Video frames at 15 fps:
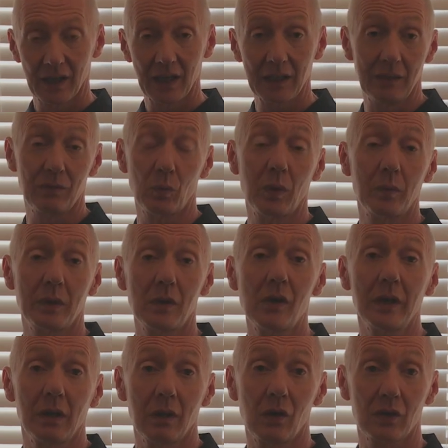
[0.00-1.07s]
And even when we're
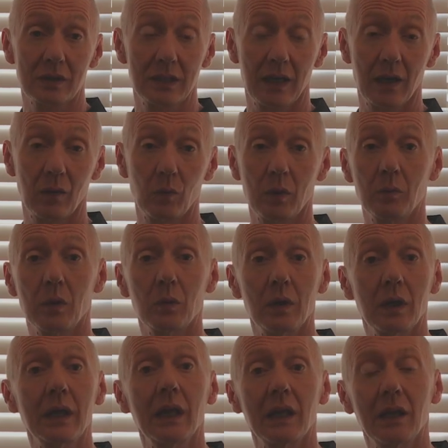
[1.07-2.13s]
not in lockdown, when we're
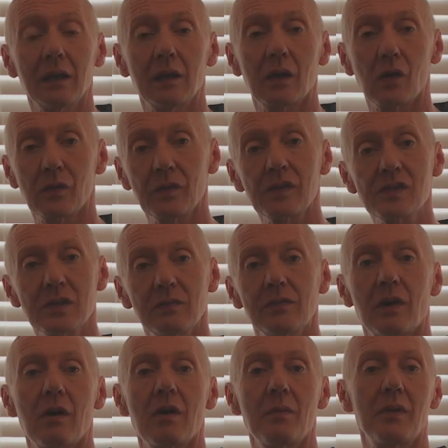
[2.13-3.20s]
working in an office
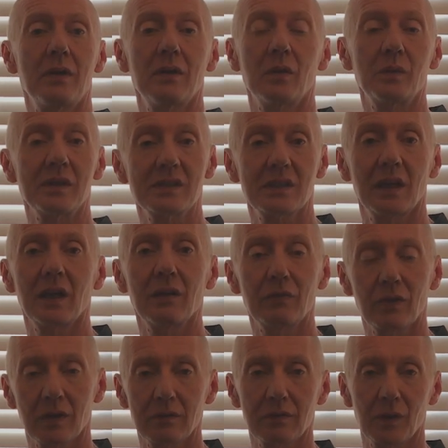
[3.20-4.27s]
environment and we're sitting in
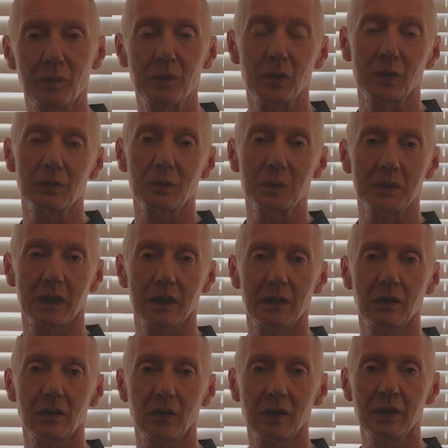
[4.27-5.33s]
front of a computer all day
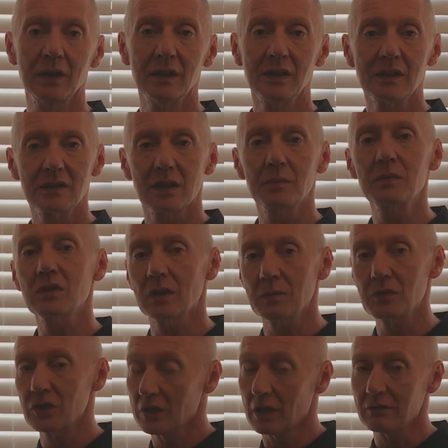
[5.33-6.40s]
long,
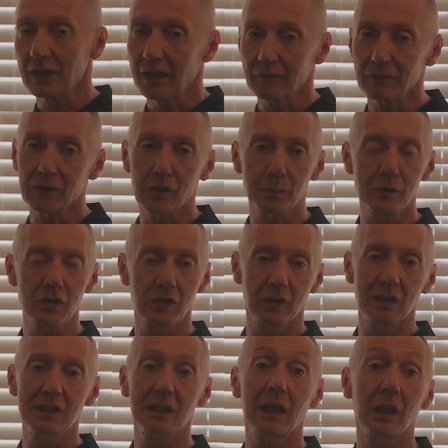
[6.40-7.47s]
sometimes you don't have the
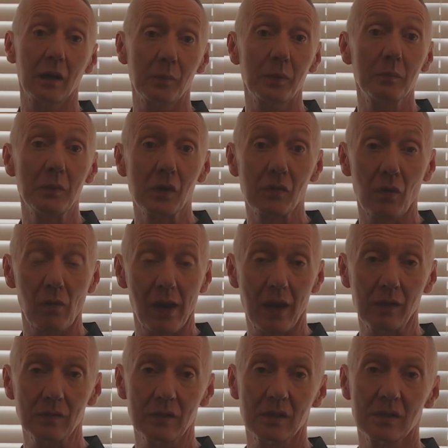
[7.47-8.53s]
opportunity to get up and move
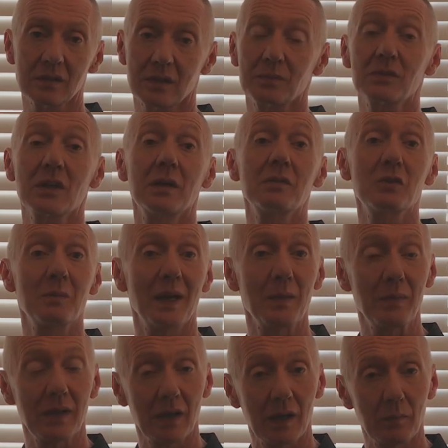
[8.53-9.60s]
around. Sometimes you may
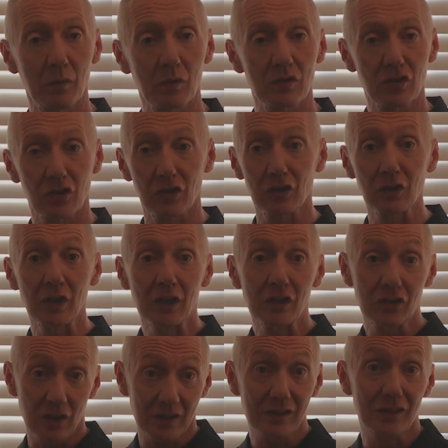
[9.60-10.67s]
be able to
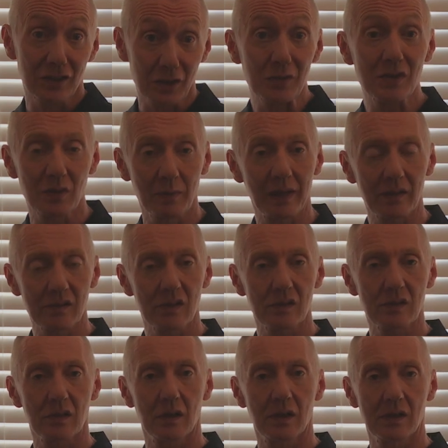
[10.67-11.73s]
just do some
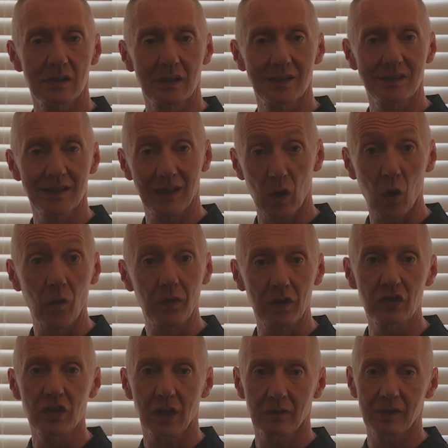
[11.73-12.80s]
exercises on the
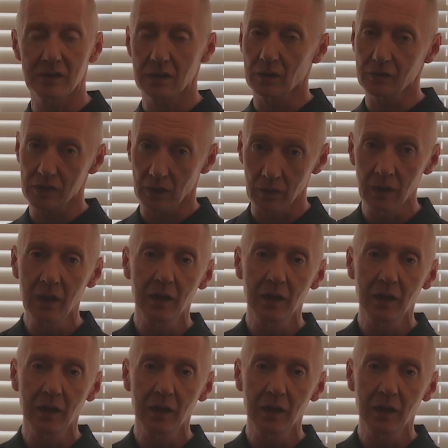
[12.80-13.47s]
chair itself. So